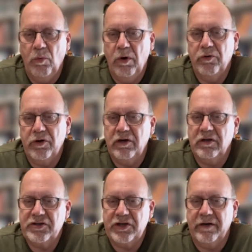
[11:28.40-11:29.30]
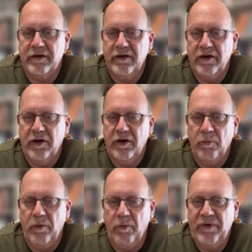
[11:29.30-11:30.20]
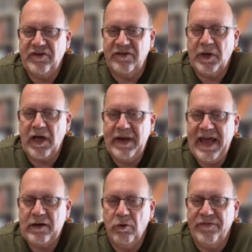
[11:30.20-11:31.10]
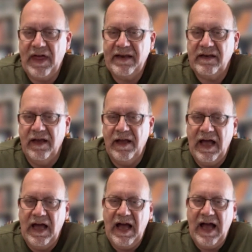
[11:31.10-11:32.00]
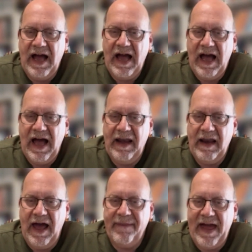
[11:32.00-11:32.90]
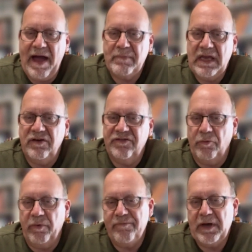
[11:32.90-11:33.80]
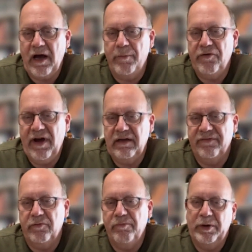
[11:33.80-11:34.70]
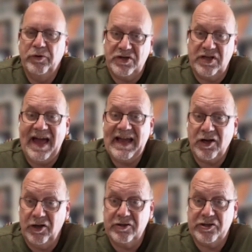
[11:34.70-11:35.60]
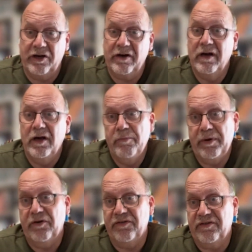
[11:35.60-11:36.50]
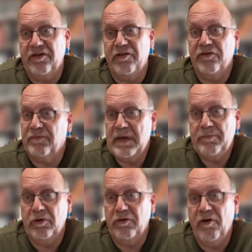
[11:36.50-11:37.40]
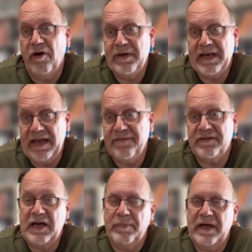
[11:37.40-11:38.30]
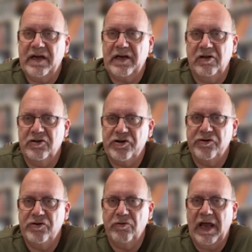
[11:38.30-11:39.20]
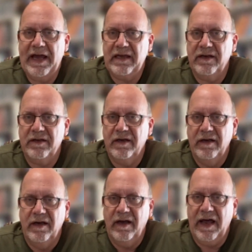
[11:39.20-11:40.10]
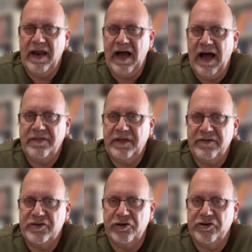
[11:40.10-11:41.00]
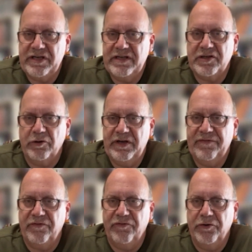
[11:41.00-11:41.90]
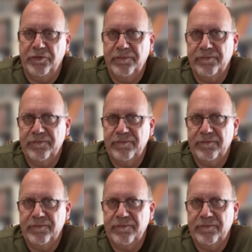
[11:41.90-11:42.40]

woke culture. We've just become an echo of that, and and that means that we've become irrelevant both to that culture but also to those people who have been left out by that culture and who don't like it. And I, I think the church needs to go a different route.